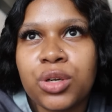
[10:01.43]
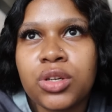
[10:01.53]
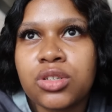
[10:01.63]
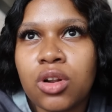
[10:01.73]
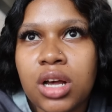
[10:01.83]

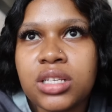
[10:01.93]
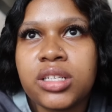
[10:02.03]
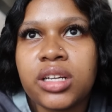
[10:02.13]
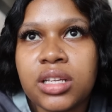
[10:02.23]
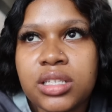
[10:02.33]
because last
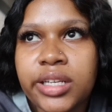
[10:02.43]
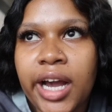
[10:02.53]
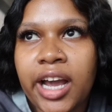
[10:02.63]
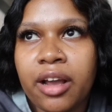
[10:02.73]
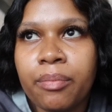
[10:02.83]
year this
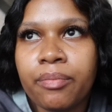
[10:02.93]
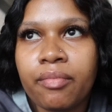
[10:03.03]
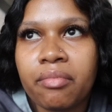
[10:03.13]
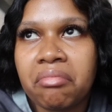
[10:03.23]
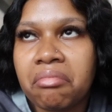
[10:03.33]

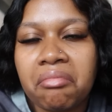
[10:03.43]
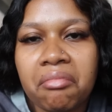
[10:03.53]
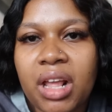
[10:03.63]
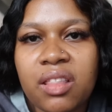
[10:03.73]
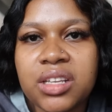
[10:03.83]
time
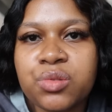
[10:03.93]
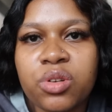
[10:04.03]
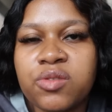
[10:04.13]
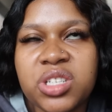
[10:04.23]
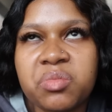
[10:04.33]
this would
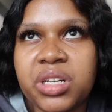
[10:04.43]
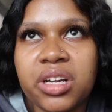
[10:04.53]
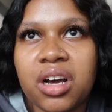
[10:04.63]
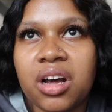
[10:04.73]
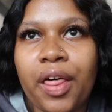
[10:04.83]
have just been
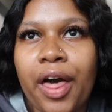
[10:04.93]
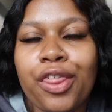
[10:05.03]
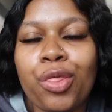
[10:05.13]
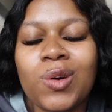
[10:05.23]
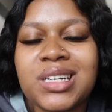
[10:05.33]
a
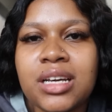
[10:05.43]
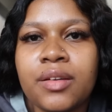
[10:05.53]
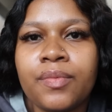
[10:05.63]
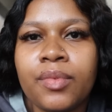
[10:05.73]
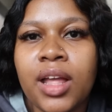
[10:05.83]
thought.
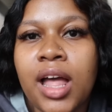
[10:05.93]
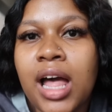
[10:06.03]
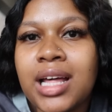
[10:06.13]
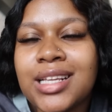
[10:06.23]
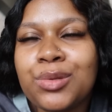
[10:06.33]

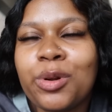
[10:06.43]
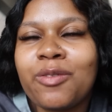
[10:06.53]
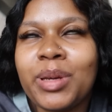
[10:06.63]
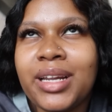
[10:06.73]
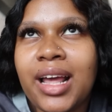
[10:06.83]
This would
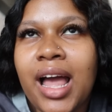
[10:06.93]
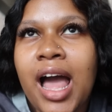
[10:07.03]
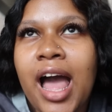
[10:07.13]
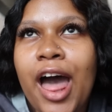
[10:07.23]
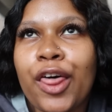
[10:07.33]
have been
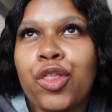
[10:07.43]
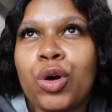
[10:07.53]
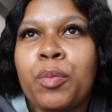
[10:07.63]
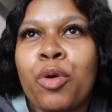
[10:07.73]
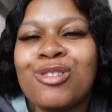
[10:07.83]
a
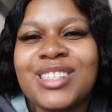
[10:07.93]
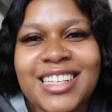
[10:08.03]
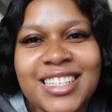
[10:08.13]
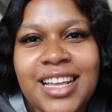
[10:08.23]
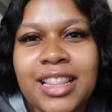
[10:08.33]
thought
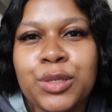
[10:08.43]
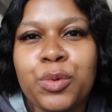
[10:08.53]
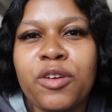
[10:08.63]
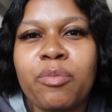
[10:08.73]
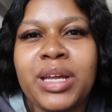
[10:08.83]
process. This
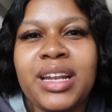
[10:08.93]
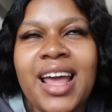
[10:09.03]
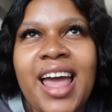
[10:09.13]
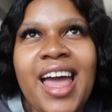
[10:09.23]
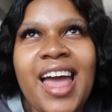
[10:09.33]
would have been
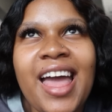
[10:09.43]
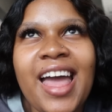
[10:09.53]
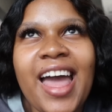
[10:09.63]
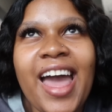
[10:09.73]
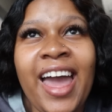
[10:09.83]

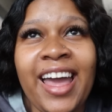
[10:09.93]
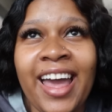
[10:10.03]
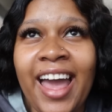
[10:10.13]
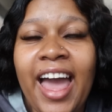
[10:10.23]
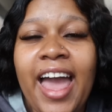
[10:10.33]

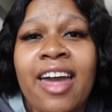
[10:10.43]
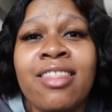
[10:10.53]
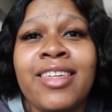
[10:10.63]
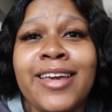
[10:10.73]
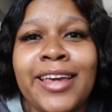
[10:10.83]

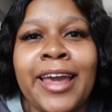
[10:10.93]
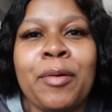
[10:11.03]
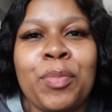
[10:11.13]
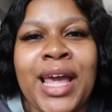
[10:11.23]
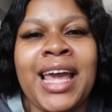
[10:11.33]
a
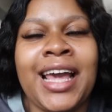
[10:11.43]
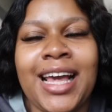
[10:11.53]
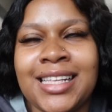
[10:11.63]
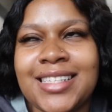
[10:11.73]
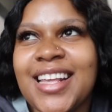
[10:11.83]
thinking
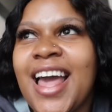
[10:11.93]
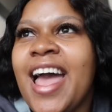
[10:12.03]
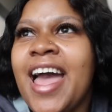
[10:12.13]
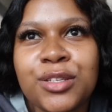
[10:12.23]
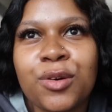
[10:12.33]
piece.
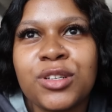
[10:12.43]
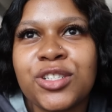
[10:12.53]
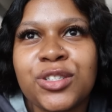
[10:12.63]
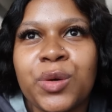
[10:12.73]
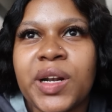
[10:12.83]
So it's
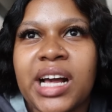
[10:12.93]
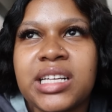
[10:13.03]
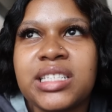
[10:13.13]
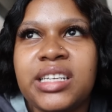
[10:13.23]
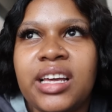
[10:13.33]
just so
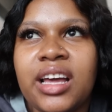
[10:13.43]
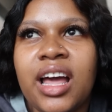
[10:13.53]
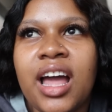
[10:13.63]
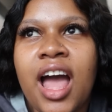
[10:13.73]
nice seeing